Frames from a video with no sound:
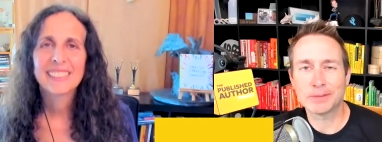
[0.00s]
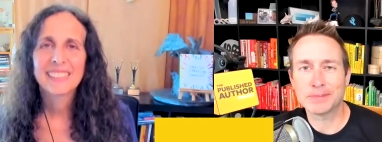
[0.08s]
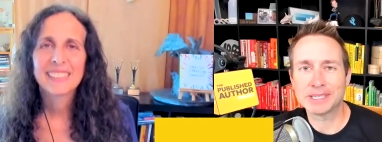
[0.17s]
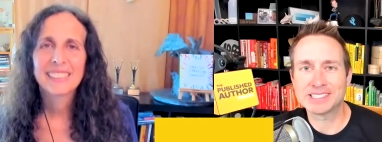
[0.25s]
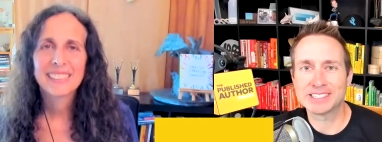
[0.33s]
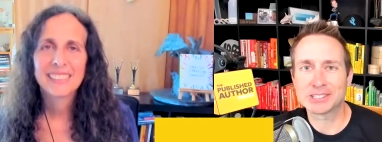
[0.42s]
Speaker 1: the
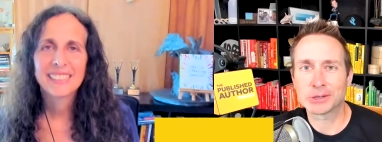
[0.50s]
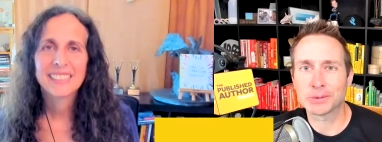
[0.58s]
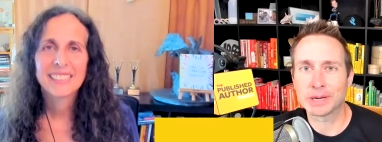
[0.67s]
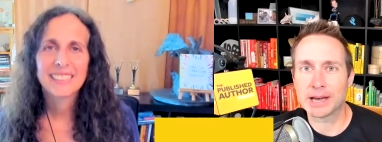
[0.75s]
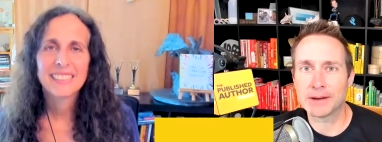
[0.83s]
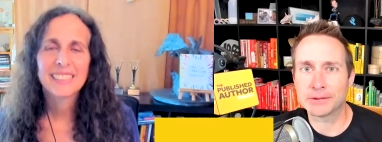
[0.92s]
business or
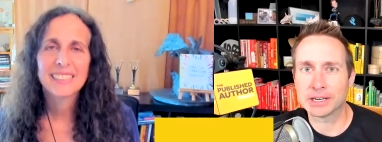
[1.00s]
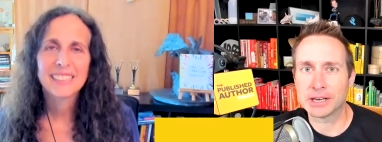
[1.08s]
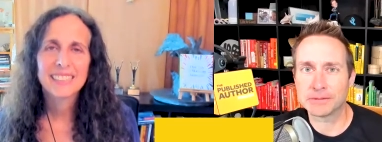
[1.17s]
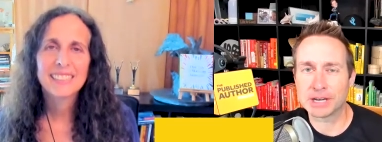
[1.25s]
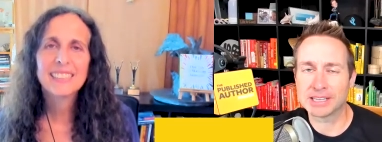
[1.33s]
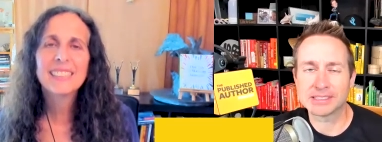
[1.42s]
whatever? And
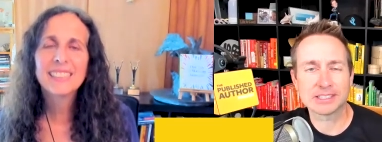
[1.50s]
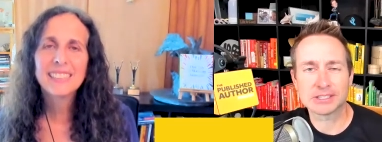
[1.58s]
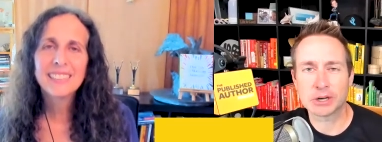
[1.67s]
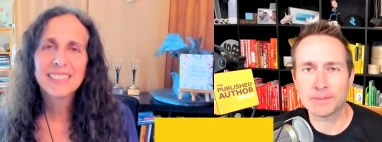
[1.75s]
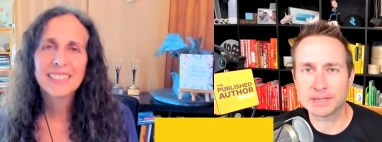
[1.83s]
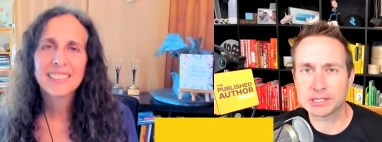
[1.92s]
I've gotten mm-hmm.
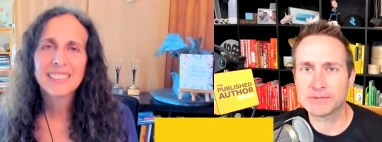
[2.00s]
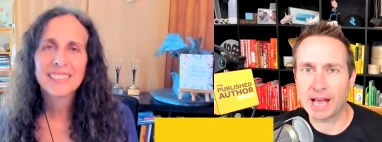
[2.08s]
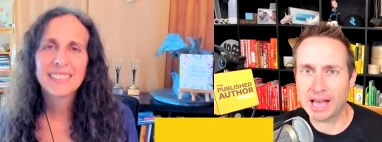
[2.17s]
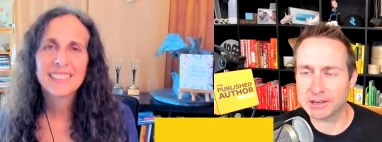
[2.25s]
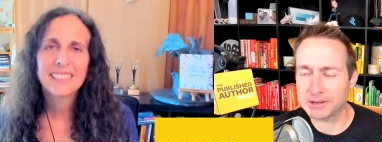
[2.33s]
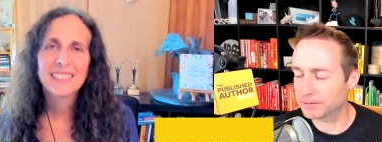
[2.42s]
so much
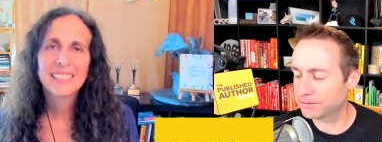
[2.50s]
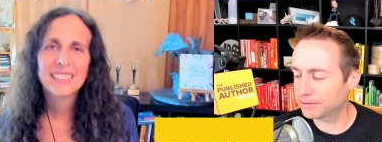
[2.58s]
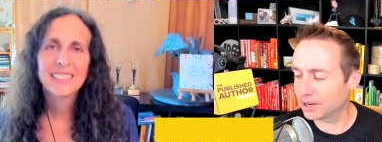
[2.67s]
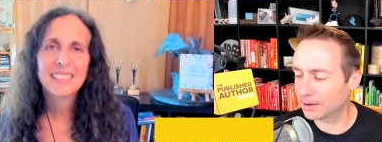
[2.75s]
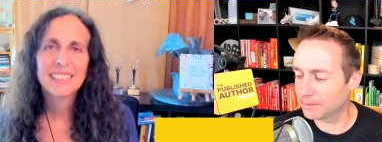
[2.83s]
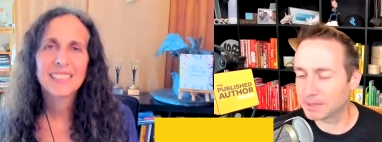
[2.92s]
value
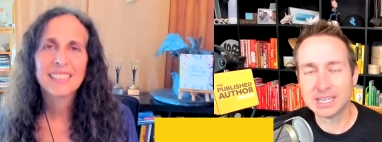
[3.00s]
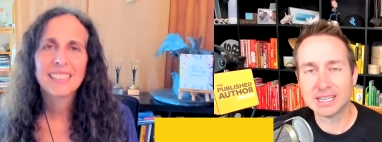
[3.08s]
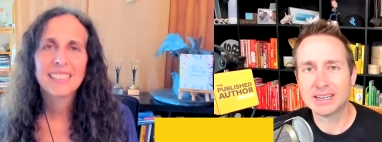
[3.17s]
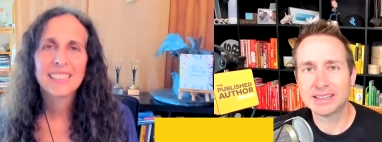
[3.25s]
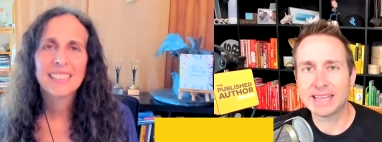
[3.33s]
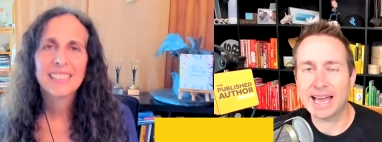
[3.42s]
from
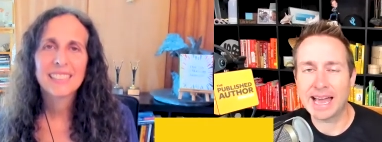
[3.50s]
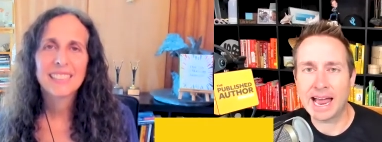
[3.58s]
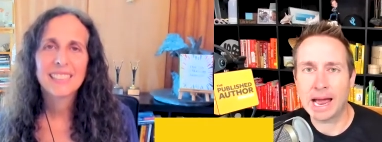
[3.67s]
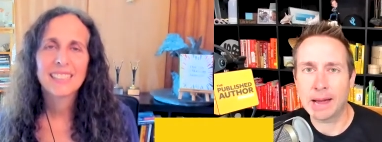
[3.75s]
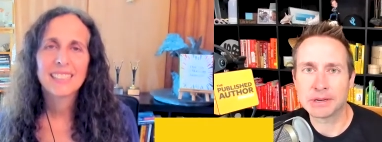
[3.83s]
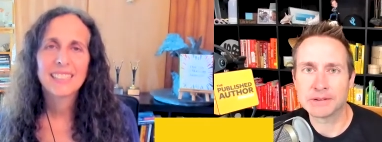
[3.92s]
that
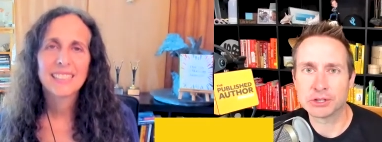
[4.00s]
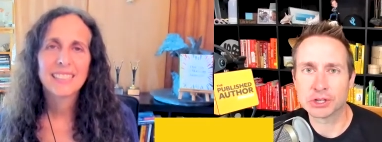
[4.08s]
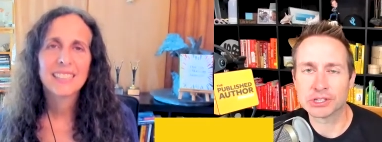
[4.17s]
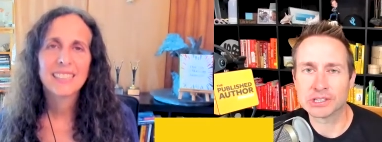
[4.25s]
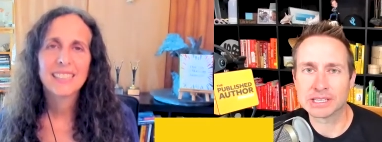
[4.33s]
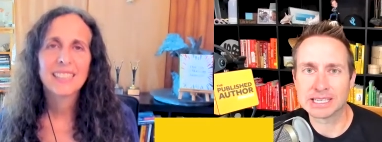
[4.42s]
habit of
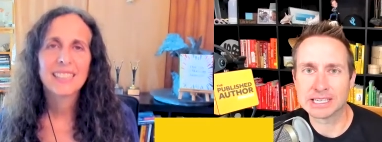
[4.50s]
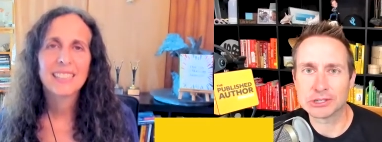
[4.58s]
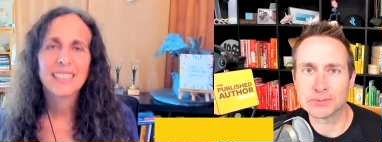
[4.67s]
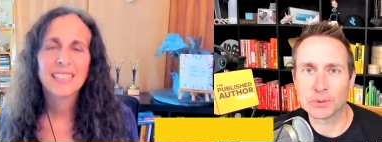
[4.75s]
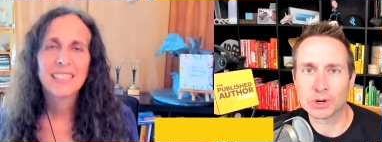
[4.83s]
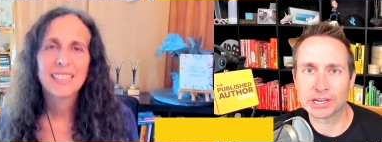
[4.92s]
journaling
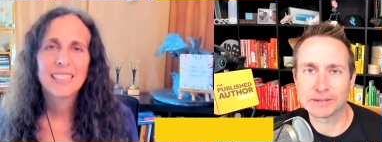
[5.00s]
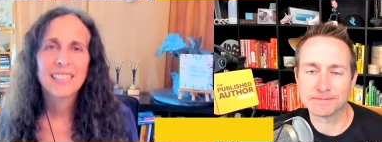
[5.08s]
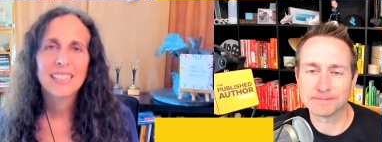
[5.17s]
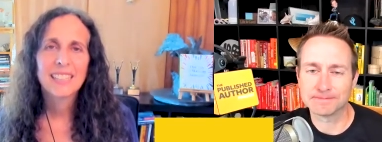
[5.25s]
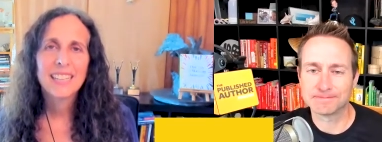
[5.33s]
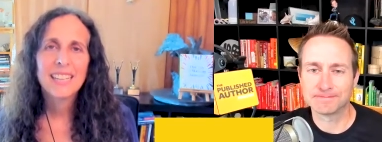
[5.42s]
each morning
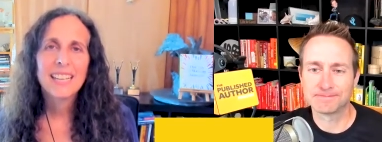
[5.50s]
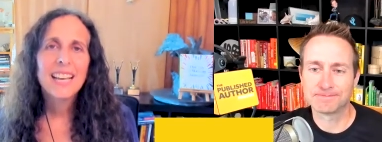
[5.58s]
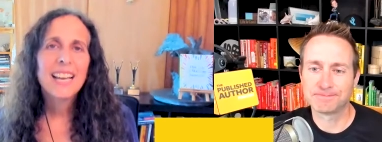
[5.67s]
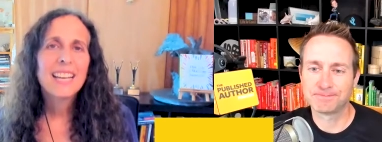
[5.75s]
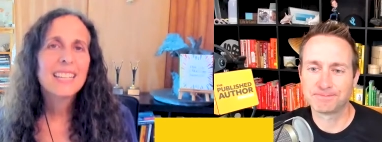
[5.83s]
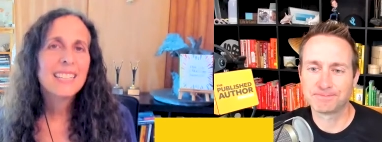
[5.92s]

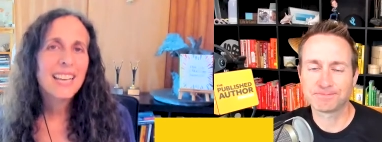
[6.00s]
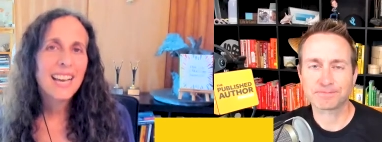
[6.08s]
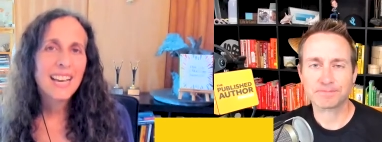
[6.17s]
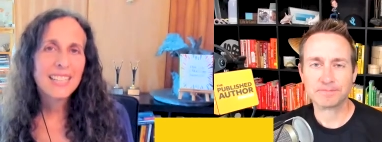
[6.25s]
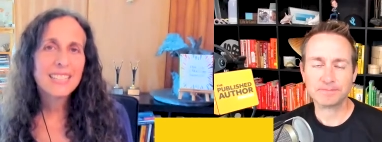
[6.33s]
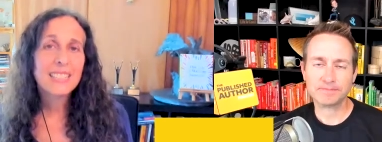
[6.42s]

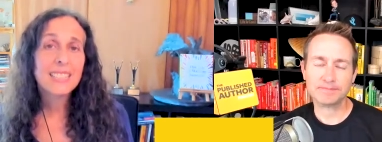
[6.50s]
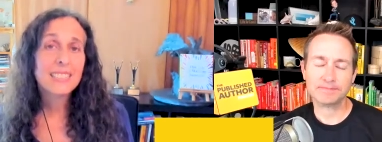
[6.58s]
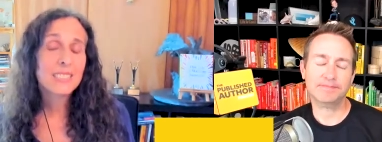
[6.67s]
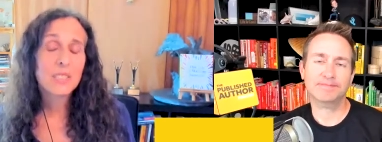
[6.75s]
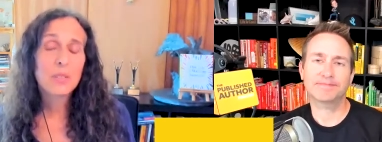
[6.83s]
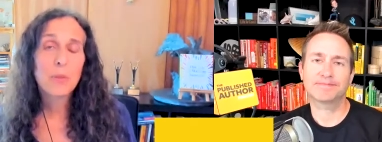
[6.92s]
Speaker 2: yeah it, it
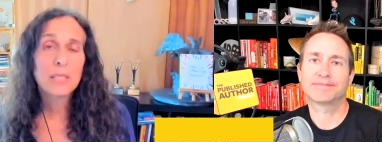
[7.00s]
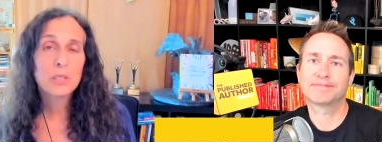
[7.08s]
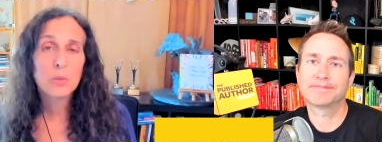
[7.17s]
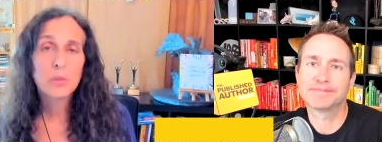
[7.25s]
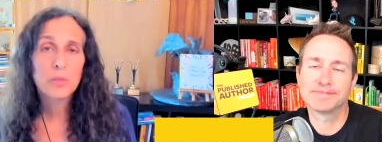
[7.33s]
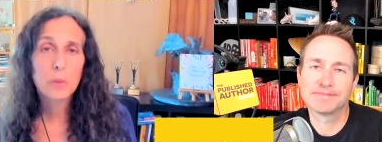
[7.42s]
is a great
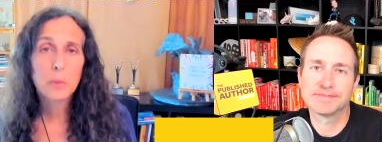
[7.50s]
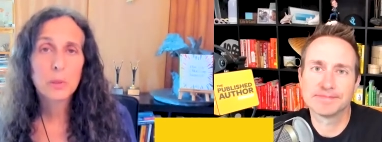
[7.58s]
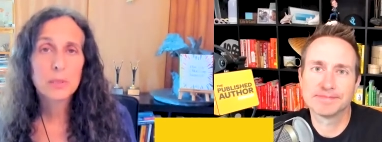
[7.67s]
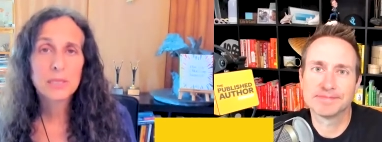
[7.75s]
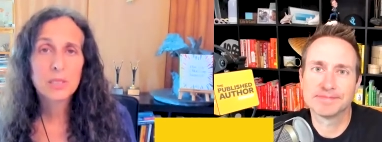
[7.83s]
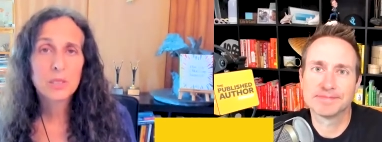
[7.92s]
tool for
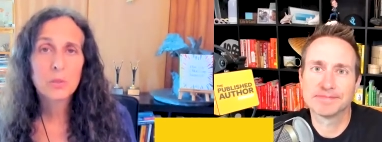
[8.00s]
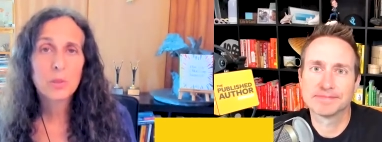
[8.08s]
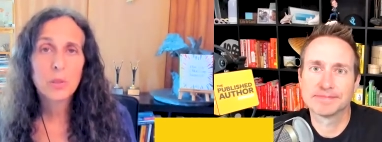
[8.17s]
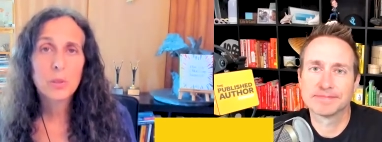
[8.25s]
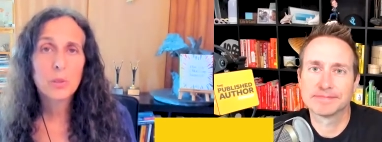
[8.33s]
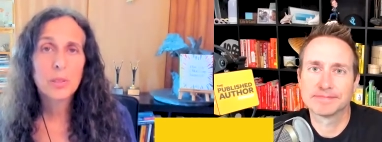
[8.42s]
personal
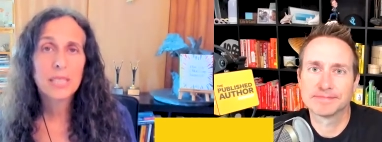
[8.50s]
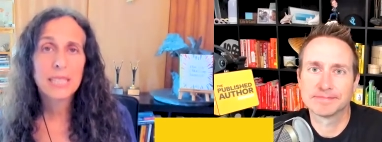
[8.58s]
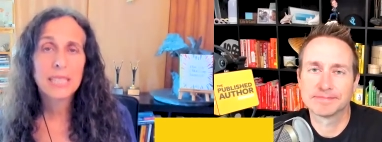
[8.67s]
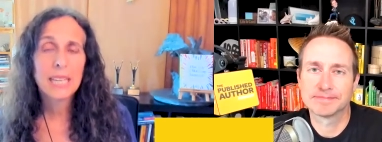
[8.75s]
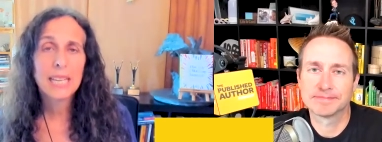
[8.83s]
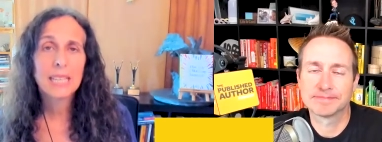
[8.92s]
growth
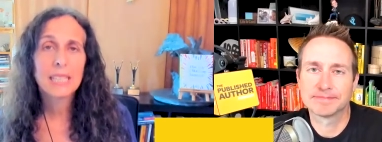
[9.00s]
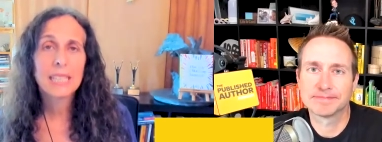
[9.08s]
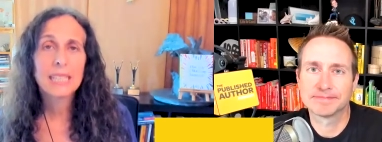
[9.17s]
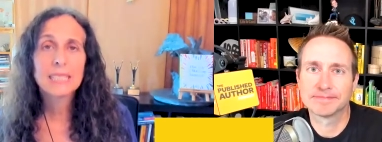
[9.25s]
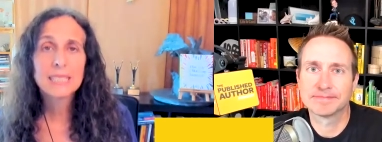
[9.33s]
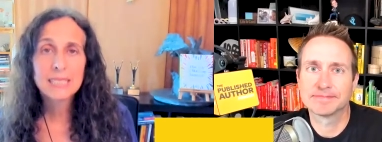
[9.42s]
and and
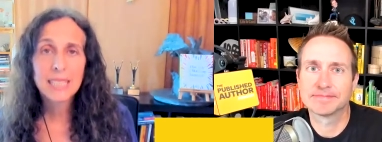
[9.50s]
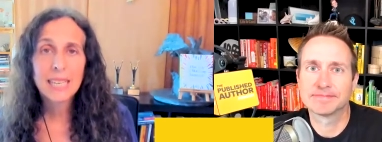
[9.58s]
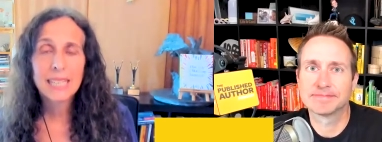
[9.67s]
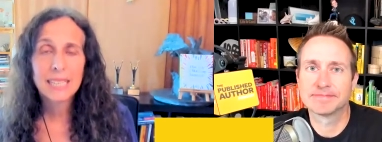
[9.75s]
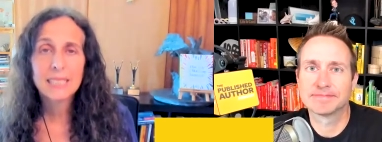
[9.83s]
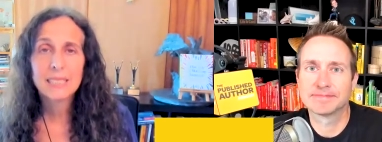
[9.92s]

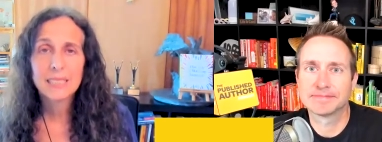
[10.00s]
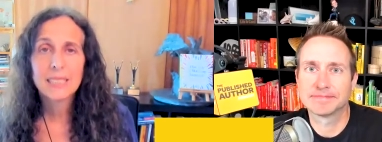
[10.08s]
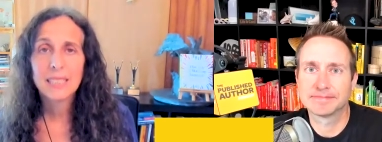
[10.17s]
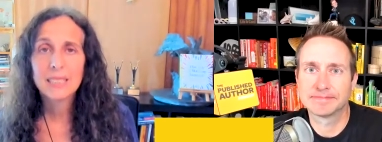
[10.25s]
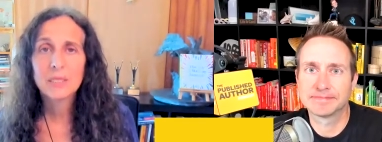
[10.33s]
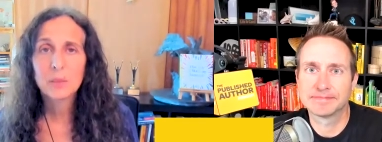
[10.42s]
insight as